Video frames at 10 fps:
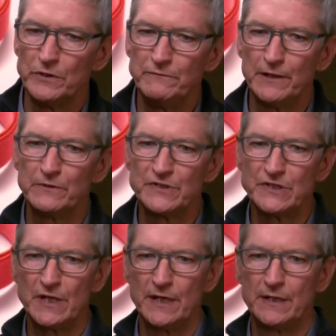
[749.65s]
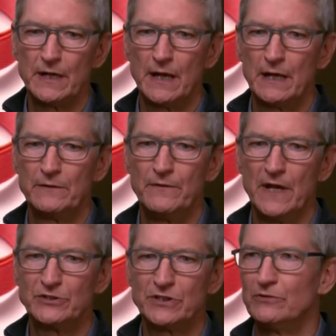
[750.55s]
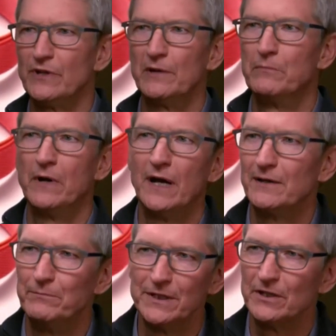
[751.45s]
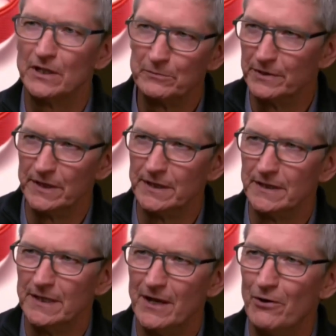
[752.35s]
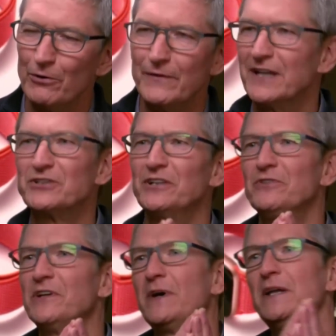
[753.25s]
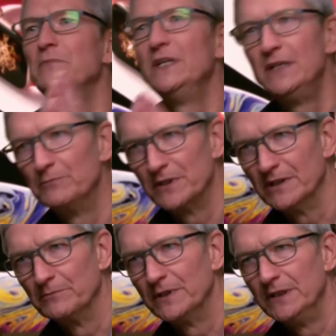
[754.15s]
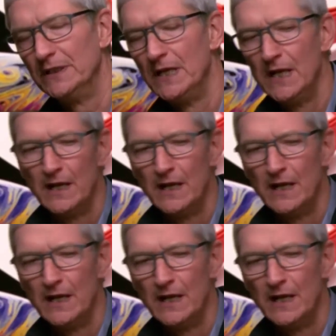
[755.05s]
We've never said, thou shalt not buy a big company, or thou shalt not buy a medium company,